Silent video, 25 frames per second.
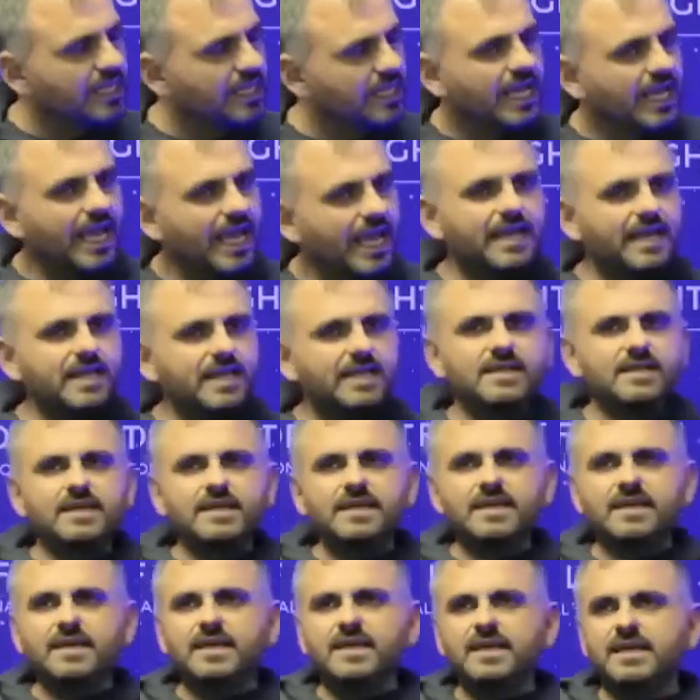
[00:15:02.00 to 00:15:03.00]

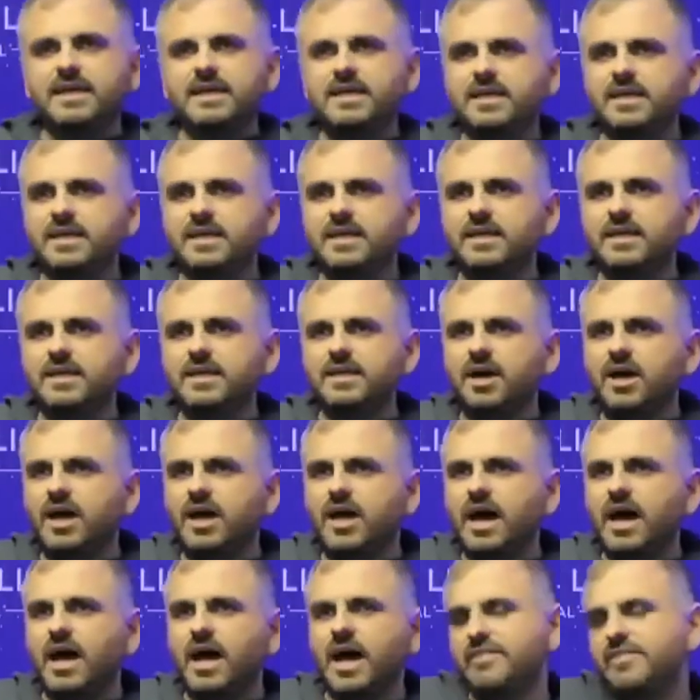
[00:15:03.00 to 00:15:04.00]
And
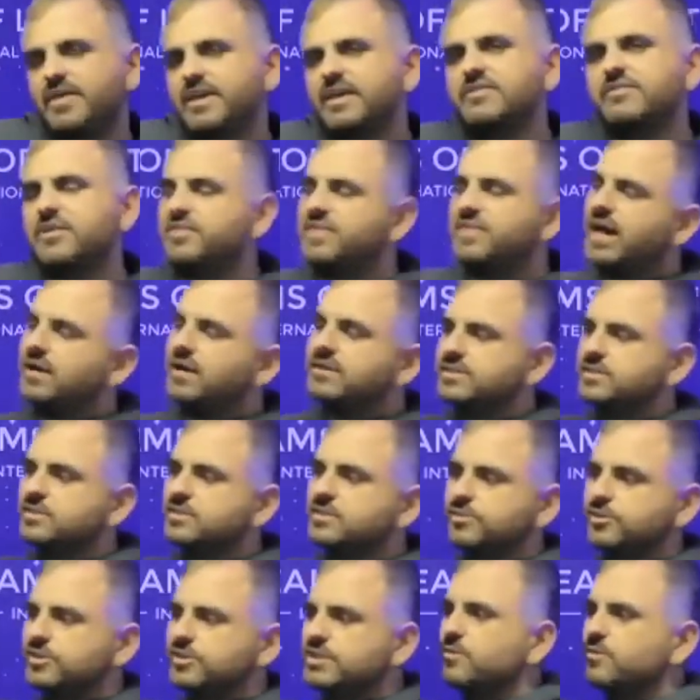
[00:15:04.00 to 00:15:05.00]
I think of the thousands of
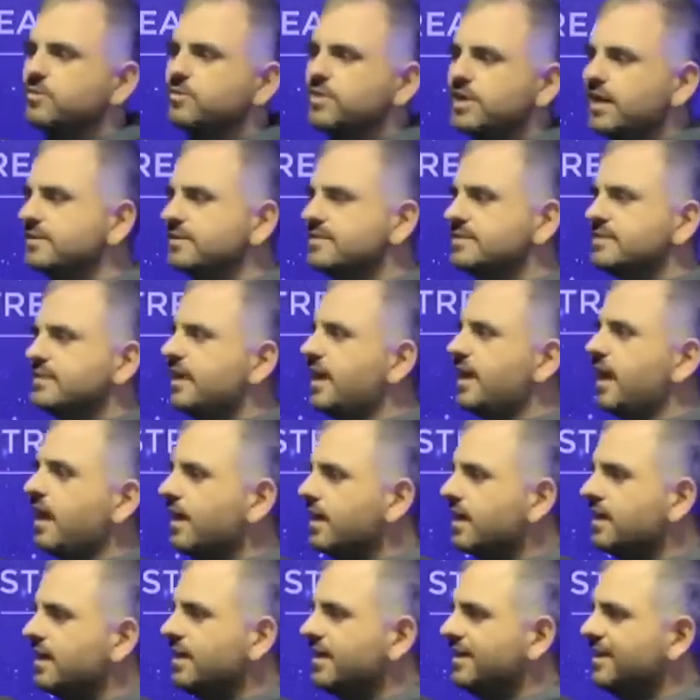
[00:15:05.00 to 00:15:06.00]
books that went out today.
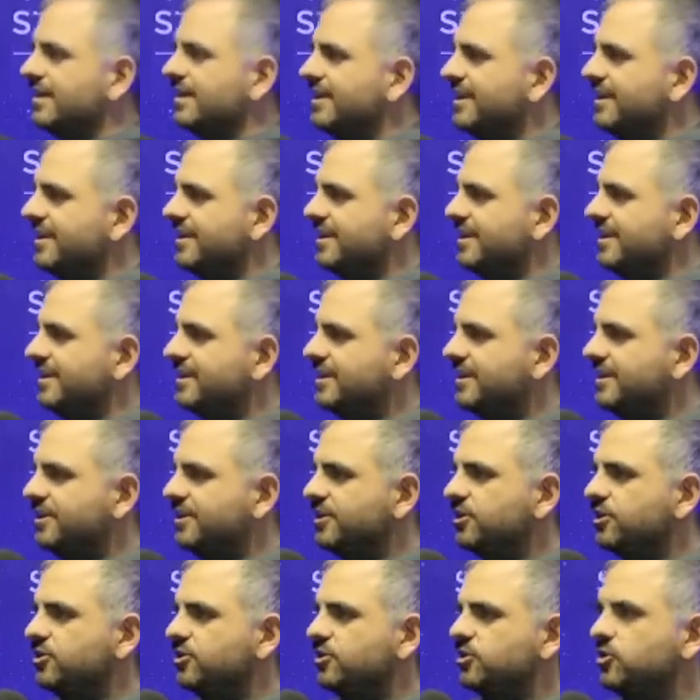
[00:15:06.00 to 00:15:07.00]

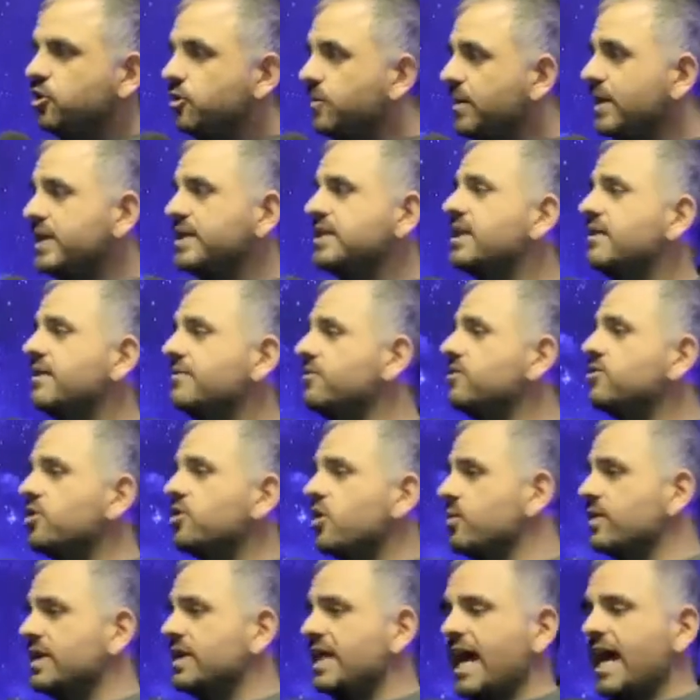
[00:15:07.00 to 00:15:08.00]
You may never
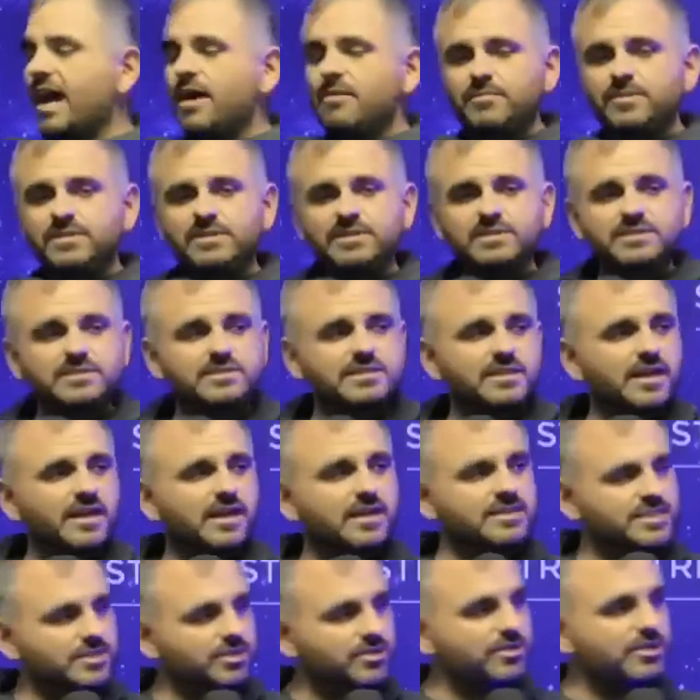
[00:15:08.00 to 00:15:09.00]
know what happens
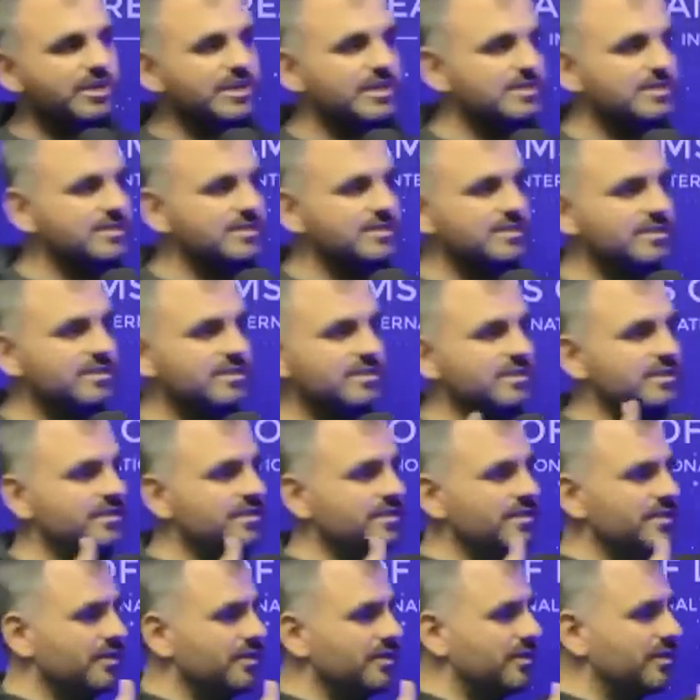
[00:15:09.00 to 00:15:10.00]
until you get to the
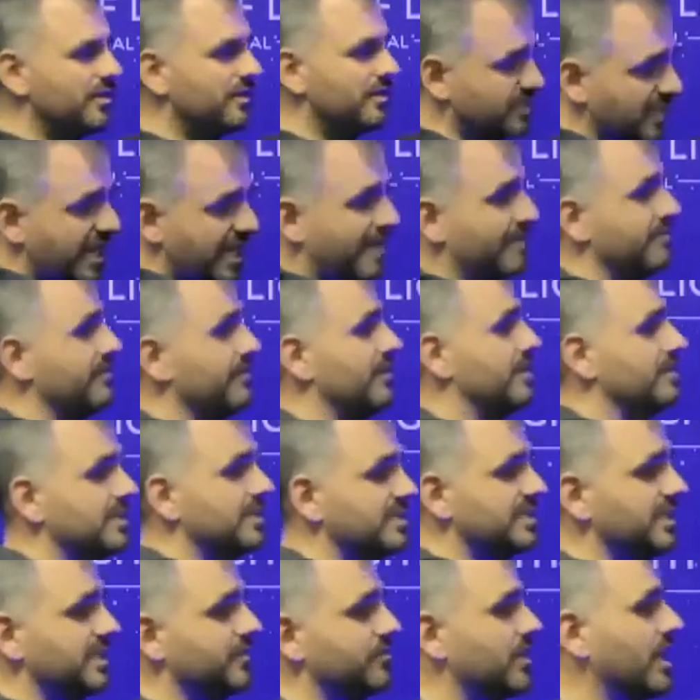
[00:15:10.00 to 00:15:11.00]
to heaven, to the
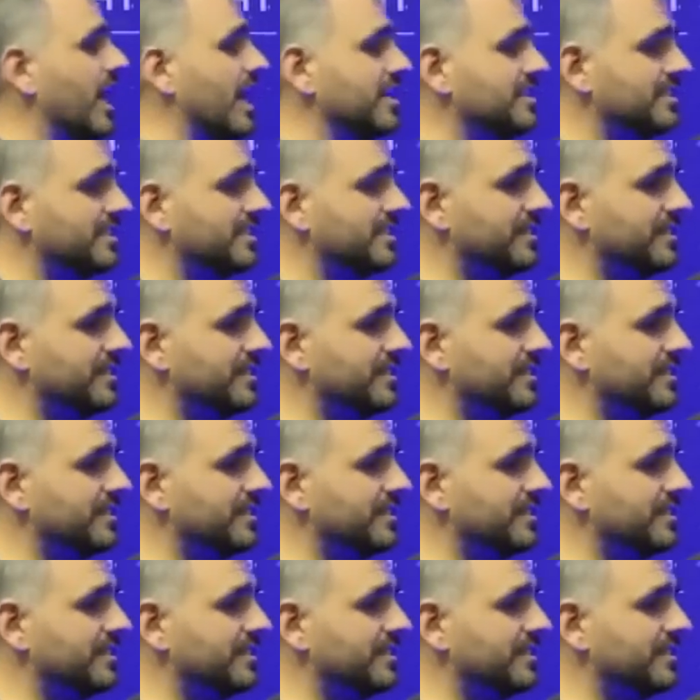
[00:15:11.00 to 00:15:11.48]
sea of glass.